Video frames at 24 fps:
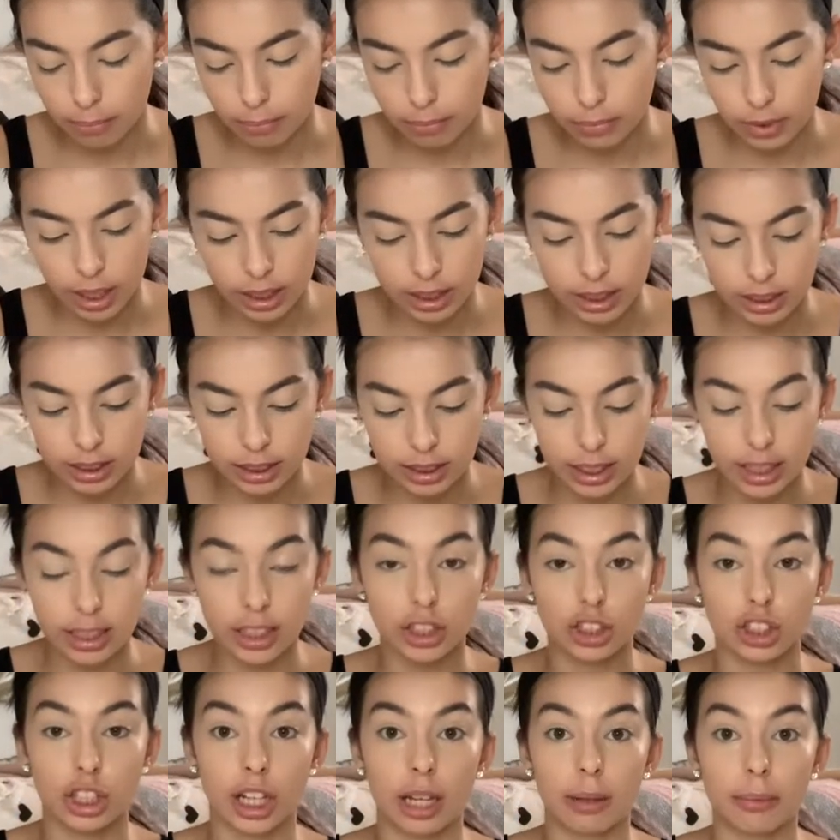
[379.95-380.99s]
It doesn't say the
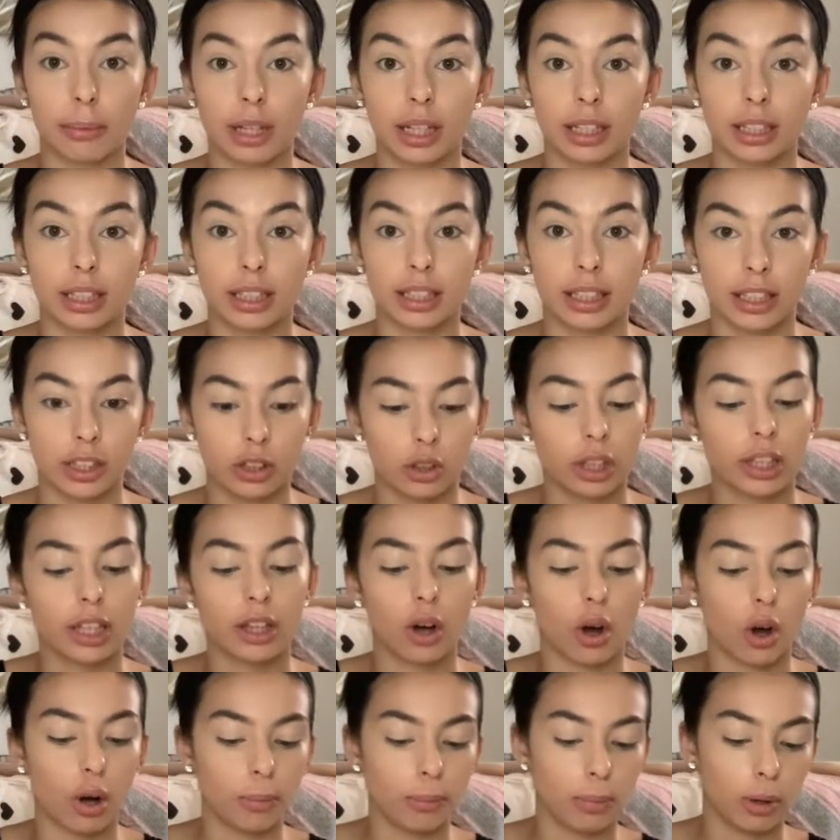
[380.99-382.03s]
shade because it's literally
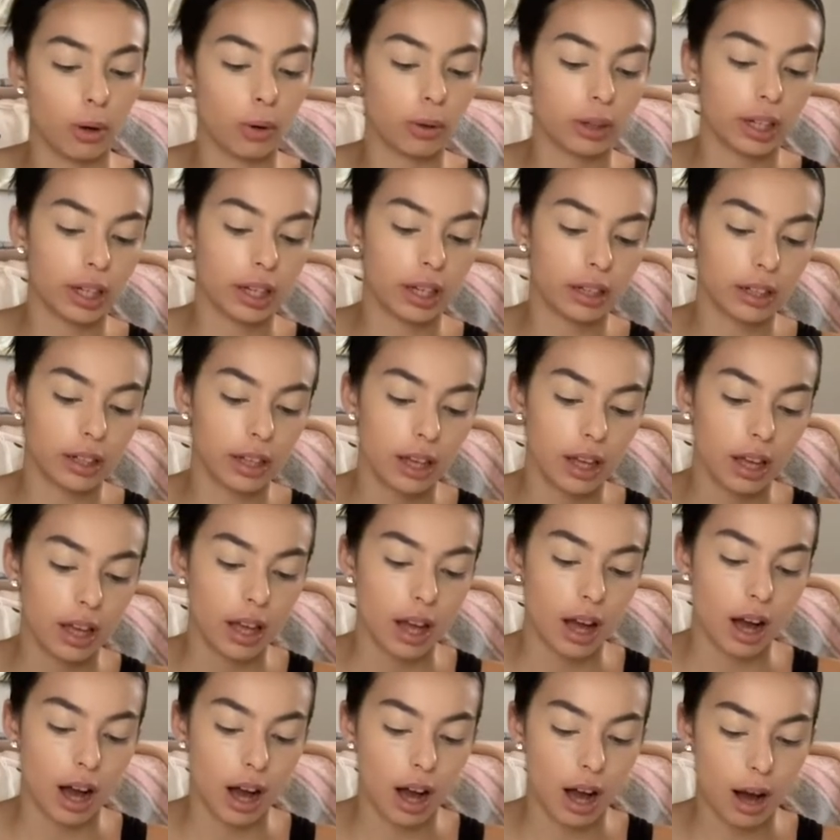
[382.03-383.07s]
all broken,
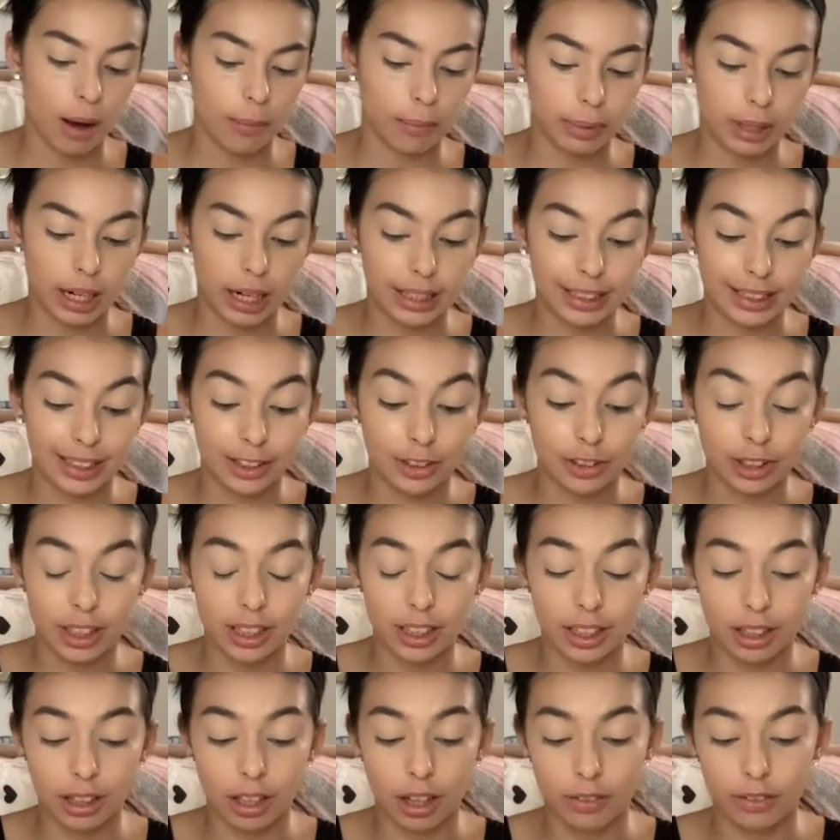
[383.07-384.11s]
but I literally
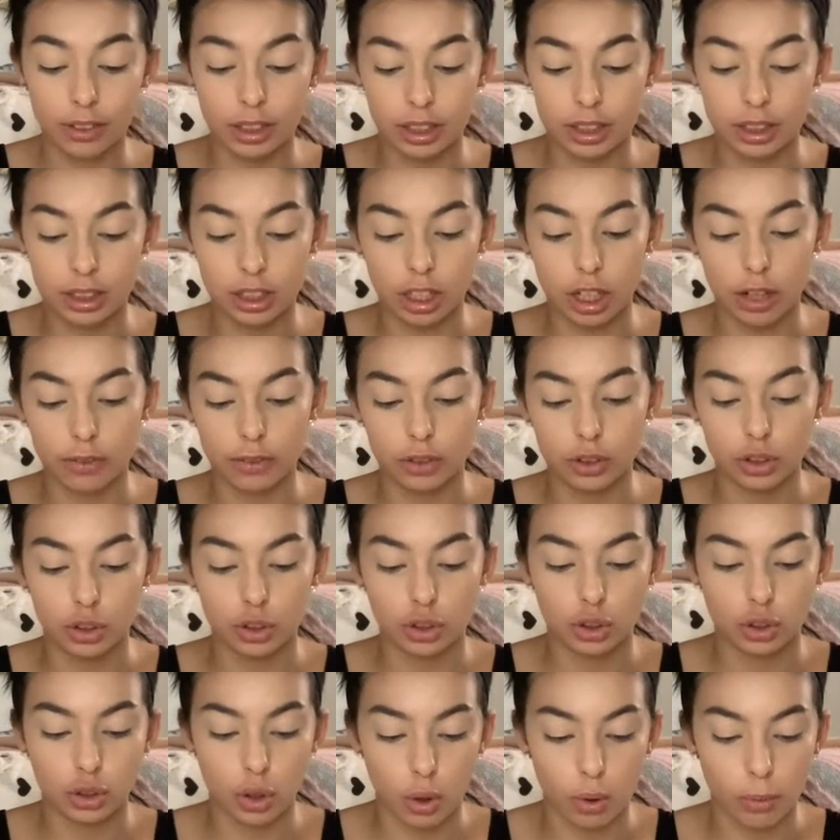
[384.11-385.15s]
love this stuff
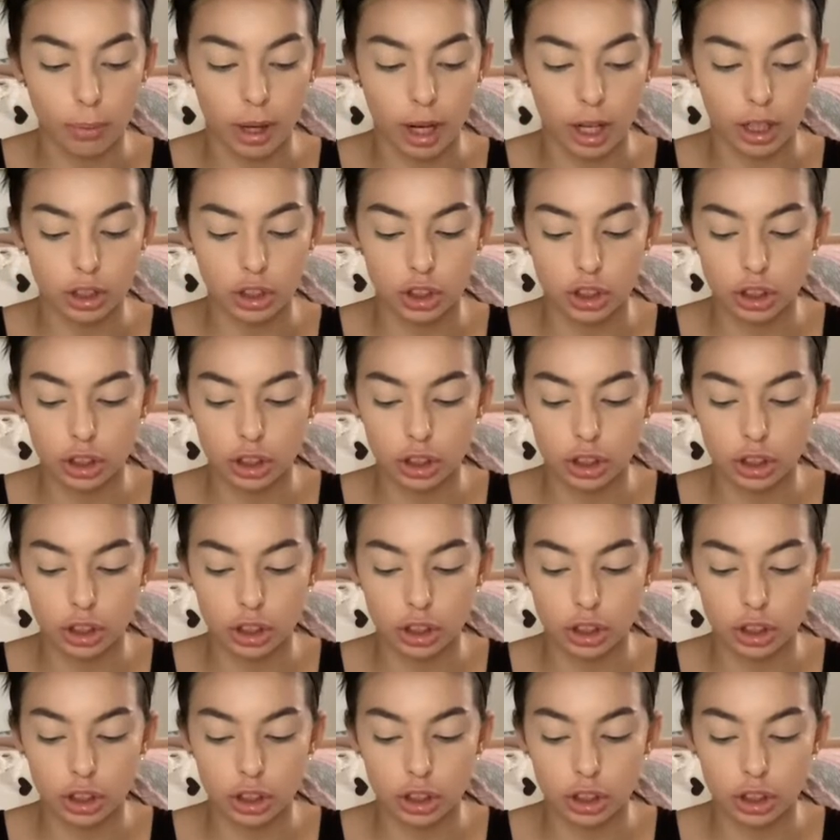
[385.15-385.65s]
so much.